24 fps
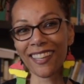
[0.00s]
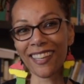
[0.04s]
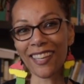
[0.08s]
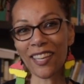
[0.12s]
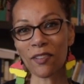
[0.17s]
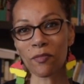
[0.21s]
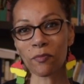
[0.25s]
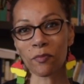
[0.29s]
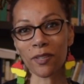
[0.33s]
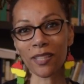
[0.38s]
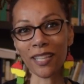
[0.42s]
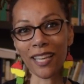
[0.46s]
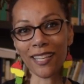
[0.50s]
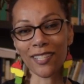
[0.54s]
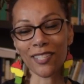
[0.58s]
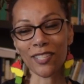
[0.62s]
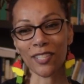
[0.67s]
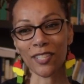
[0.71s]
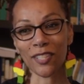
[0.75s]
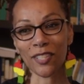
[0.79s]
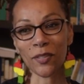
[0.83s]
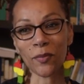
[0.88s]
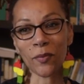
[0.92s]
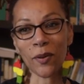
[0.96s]
in
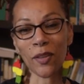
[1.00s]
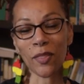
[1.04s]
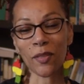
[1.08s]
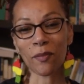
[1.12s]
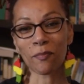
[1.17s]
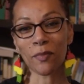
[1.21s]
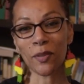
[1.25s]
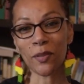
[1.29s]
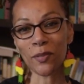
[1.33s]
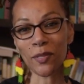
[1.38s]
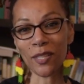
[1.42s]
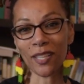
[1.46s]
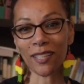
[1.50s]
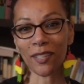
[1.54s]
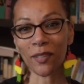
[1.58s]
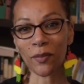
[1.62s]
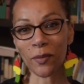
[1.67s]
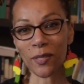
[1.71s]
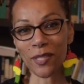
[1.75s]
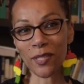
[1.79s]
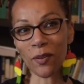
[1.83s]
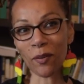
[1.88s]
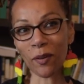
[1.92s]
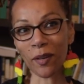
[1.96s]
relation to where the music
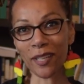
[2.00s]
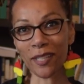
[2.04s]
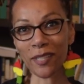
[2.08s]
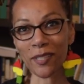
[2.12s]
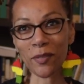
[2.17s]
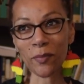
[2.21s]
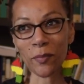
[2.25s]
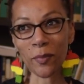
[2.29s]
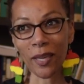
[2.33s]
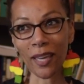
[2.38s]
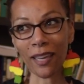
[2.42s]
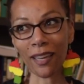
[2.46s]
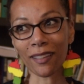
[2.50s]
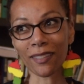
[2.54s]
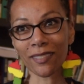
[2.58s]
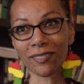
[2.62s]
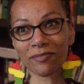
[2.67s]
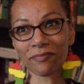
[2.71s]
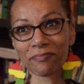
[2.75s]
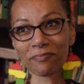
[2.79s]
was going to be